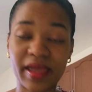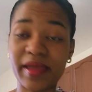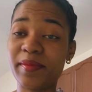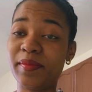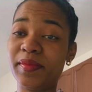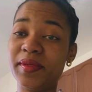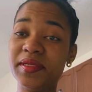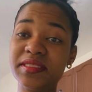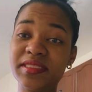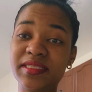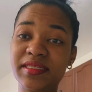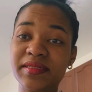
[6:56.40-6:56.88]
I
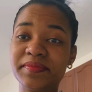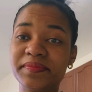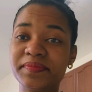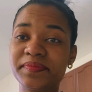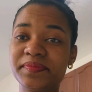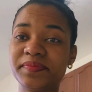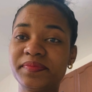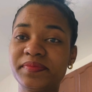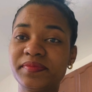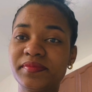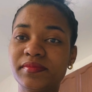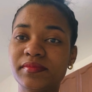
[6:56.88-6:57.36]
miss
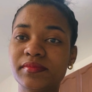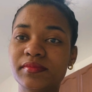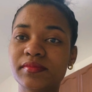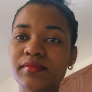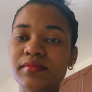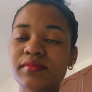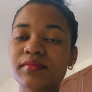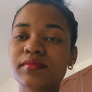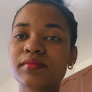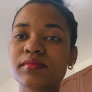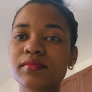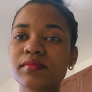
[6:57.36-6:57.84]
him.
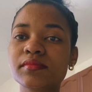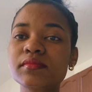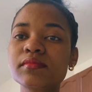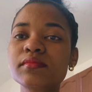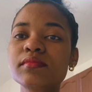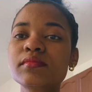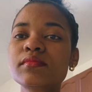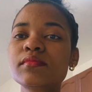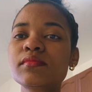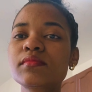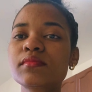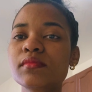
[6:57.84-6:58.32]

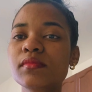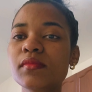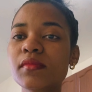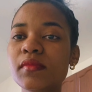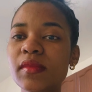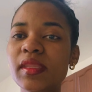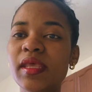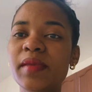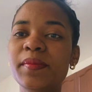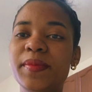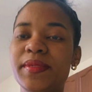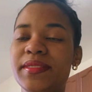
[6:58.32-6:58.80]

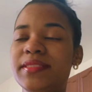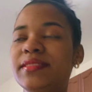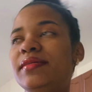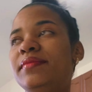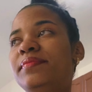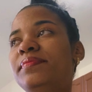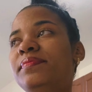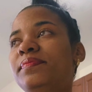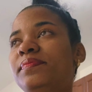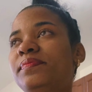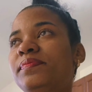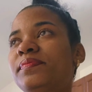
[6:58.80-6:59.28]
I miss
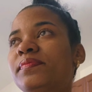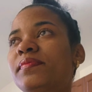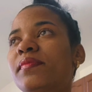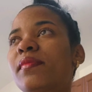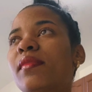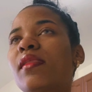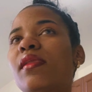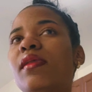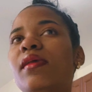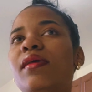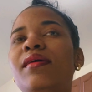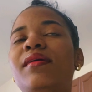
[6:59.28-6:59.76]
him.
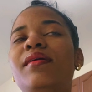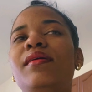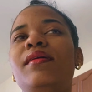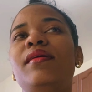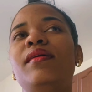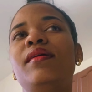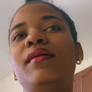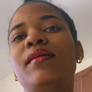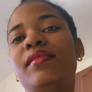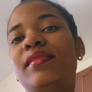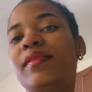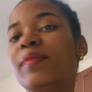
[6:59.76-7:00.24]

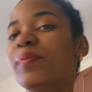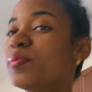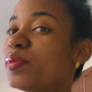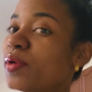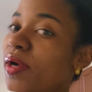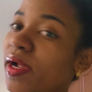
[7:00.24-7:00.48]
The